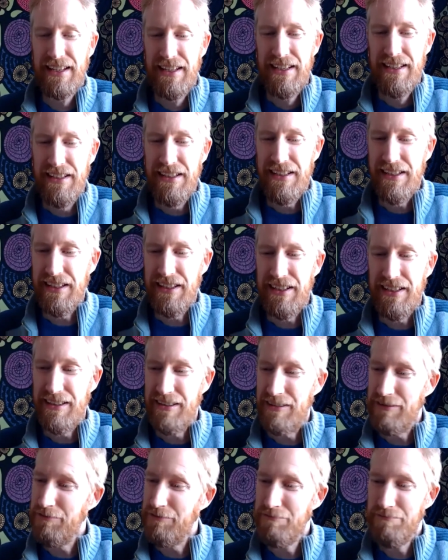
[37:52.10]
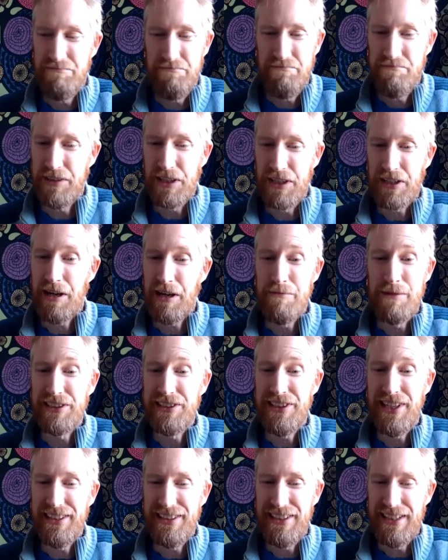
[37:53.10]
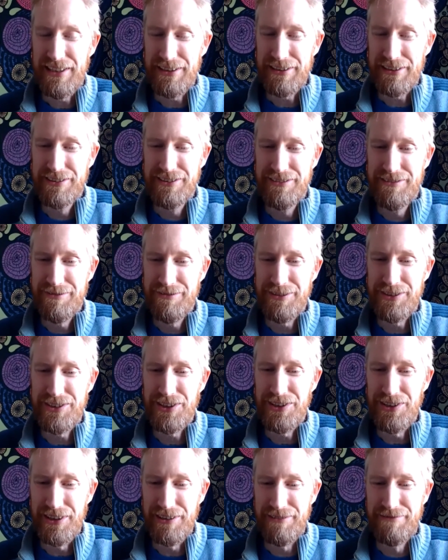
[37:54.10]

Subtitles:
the coming 10 years, for sure.